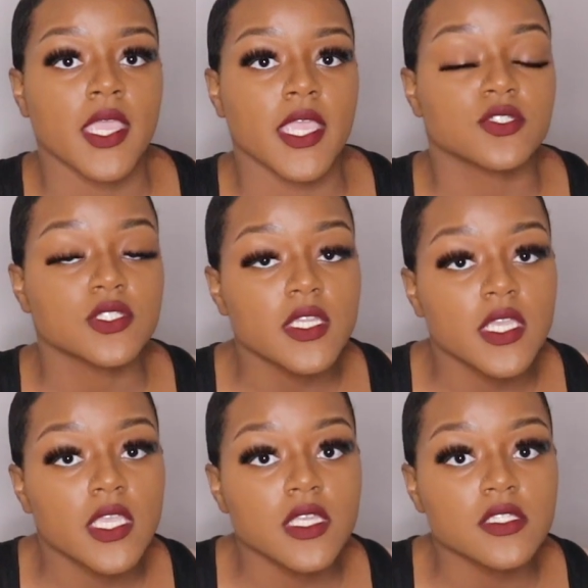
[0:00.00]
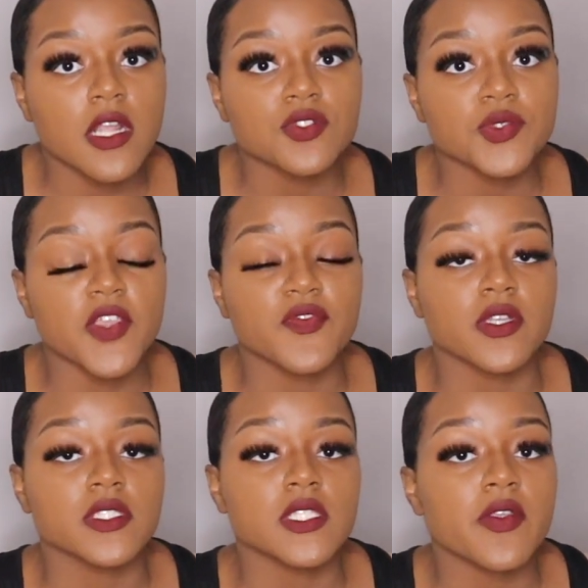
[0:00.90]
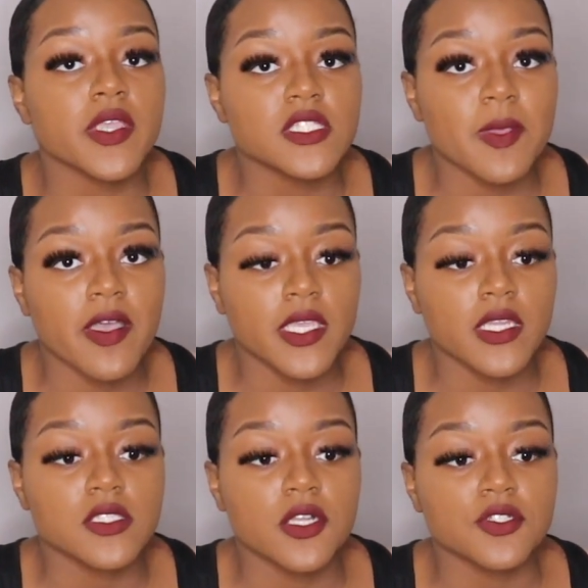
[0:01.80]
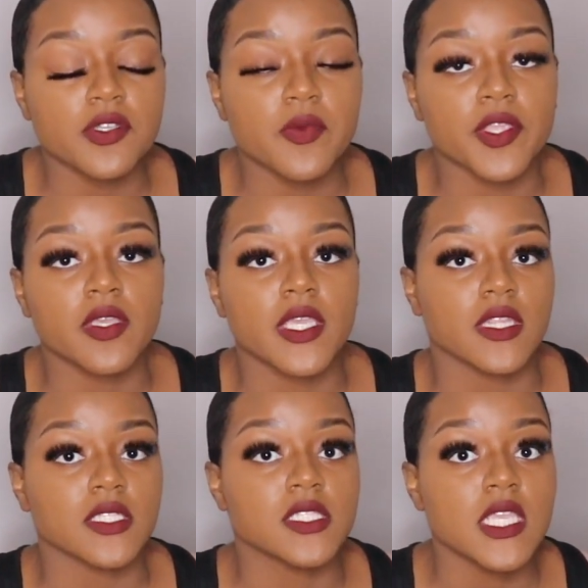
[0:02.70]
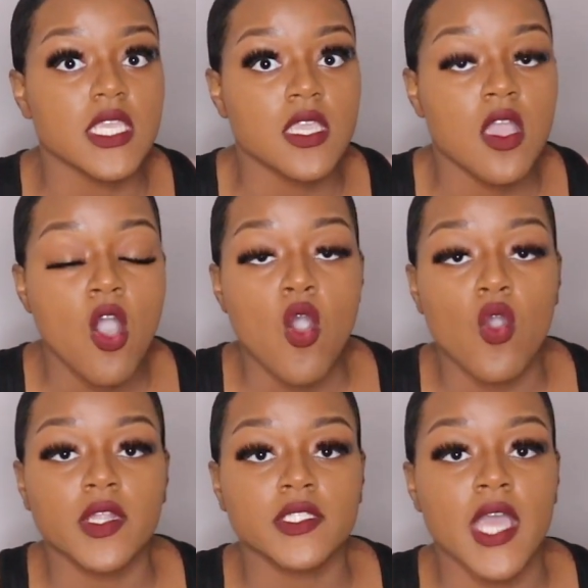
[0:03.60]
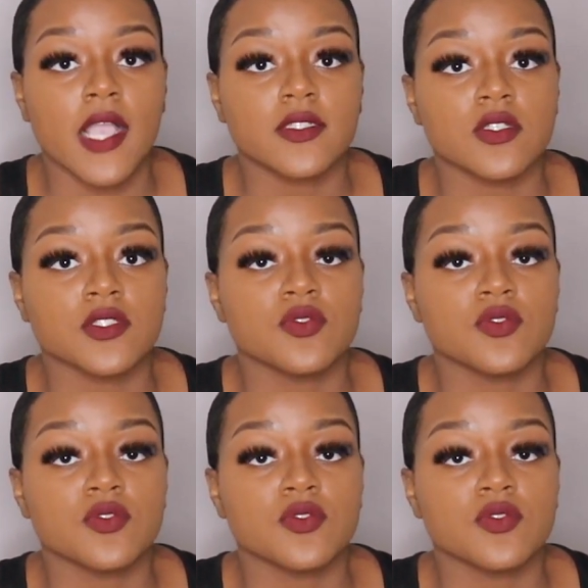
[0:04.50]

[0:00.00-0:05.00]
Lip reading: interested in getting surgery, if you're serious about getting surgery, where you can get the tea on doctors.